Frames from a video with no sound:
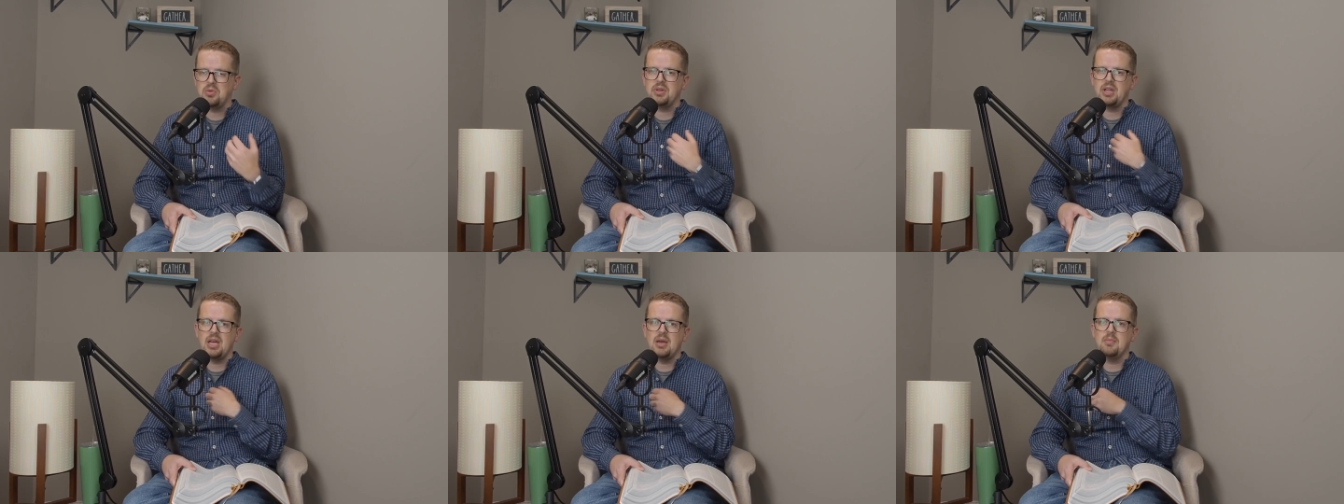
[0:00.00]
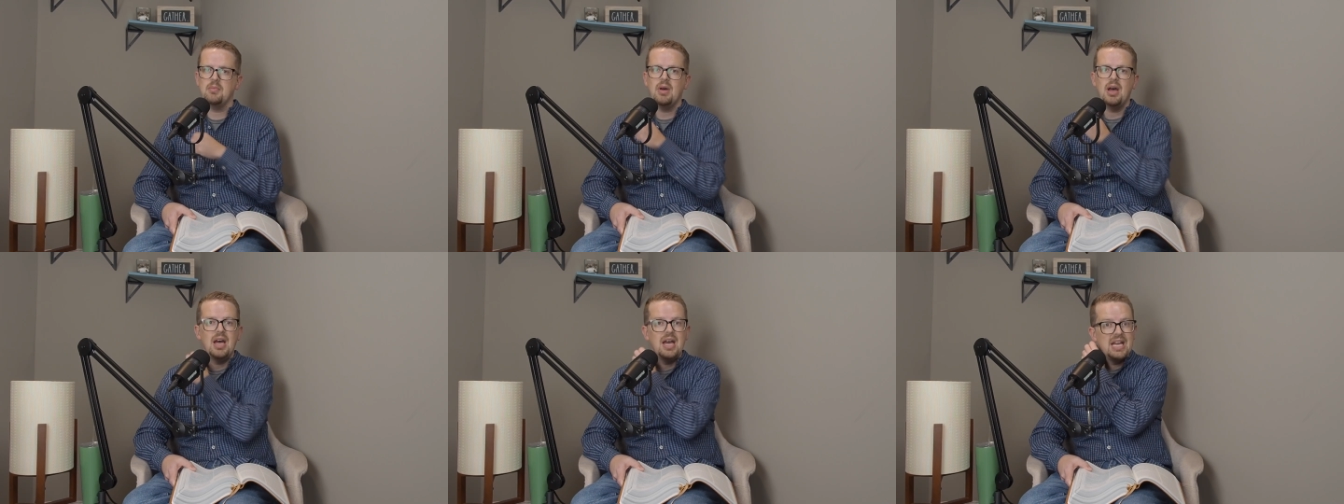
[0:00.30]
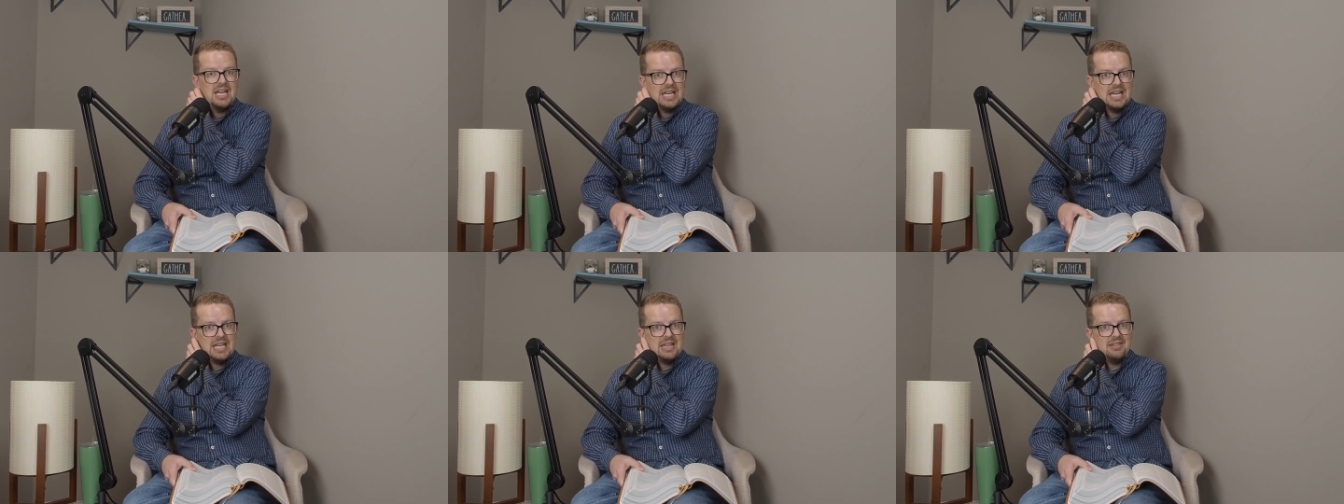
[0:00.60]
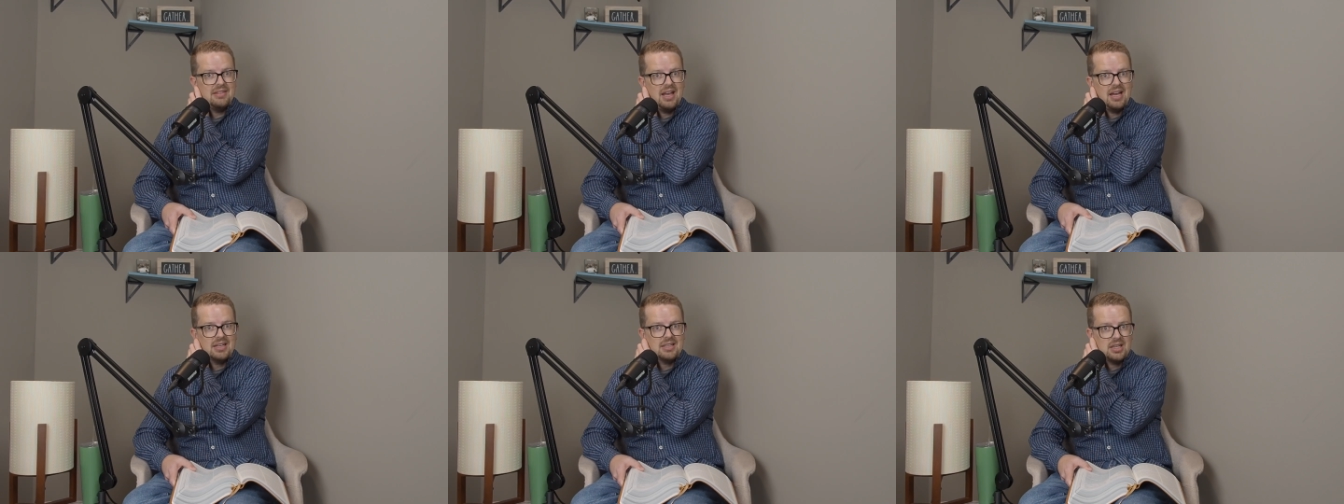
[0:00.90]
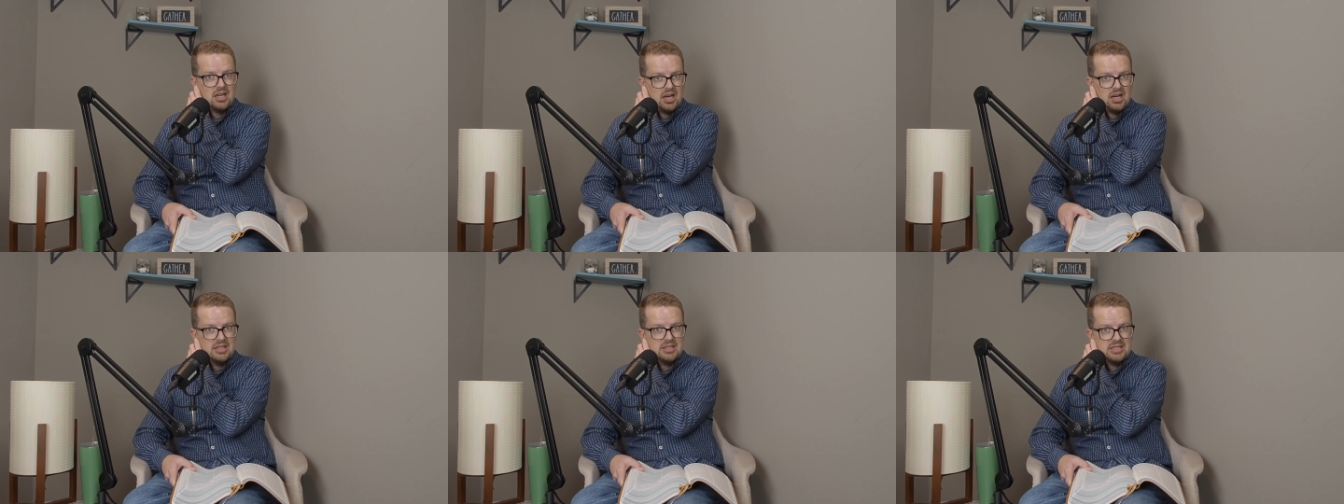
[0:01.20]
them in that
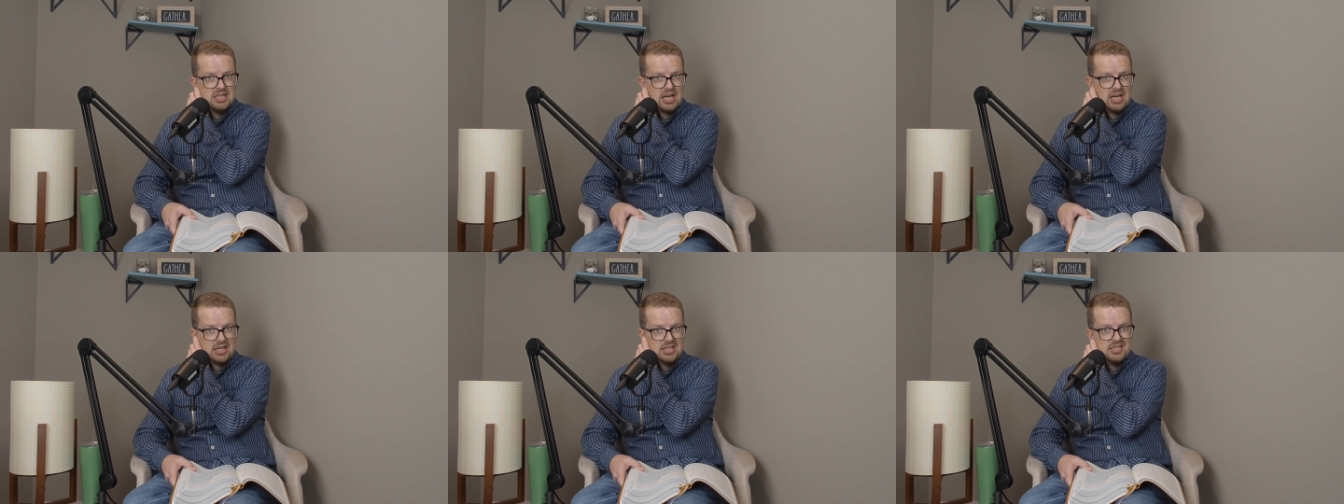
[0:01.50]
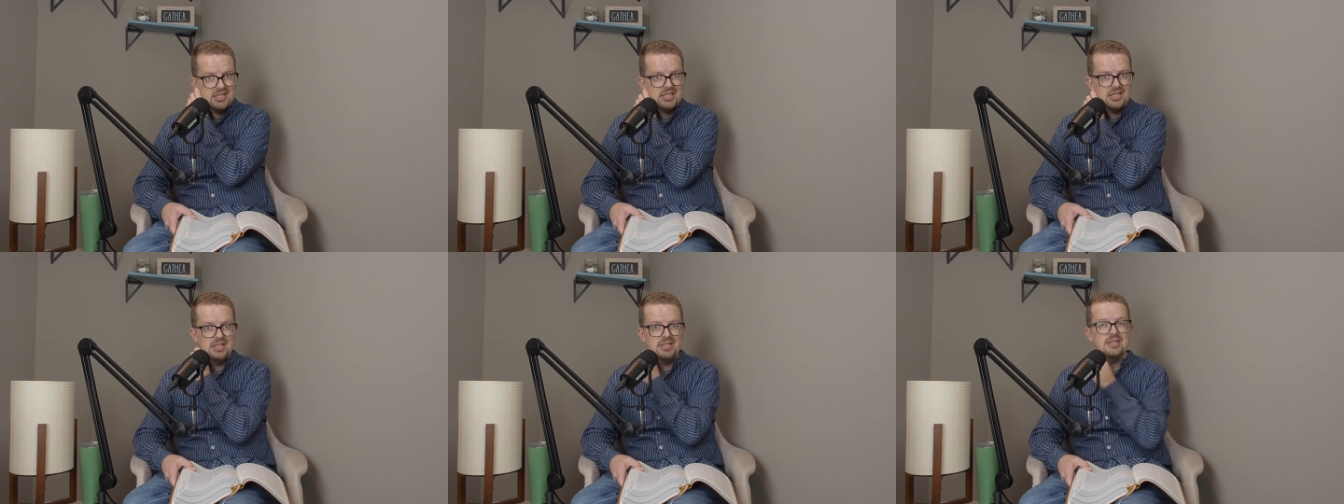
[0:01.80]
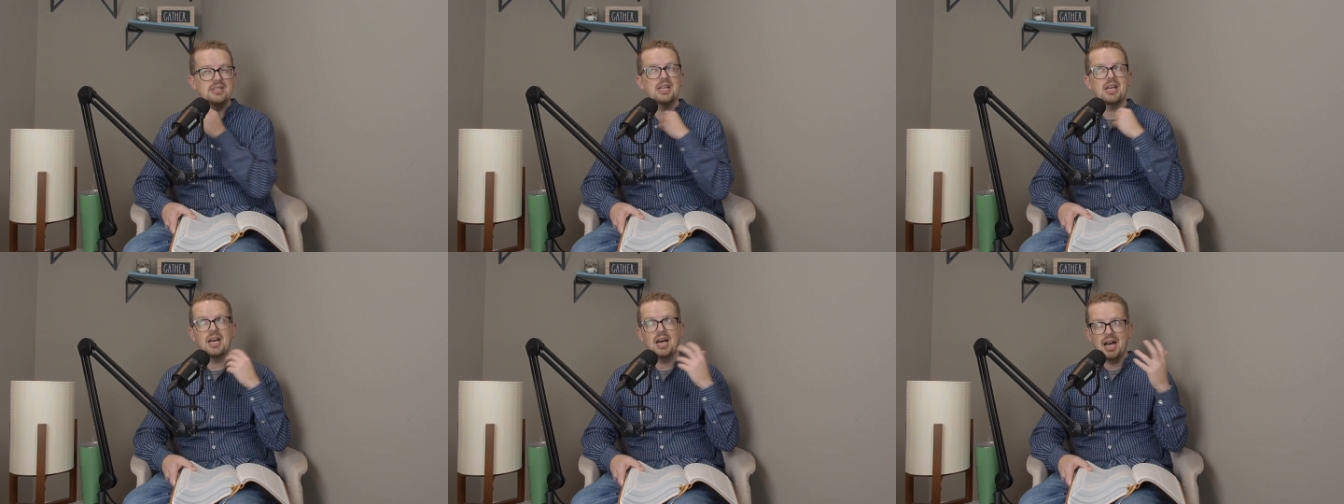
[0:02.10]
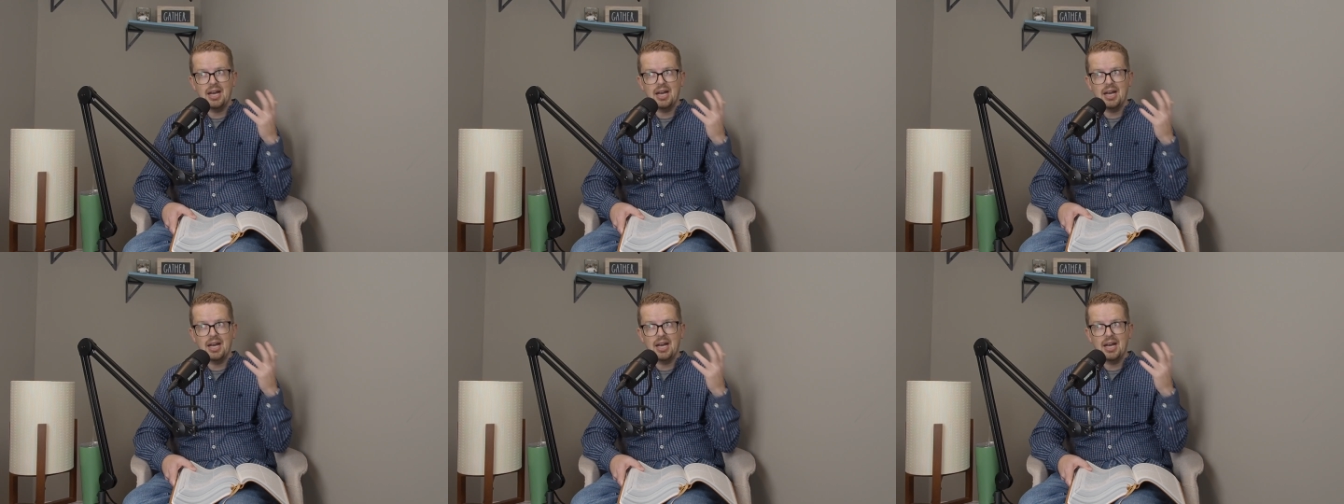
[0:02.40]
context is,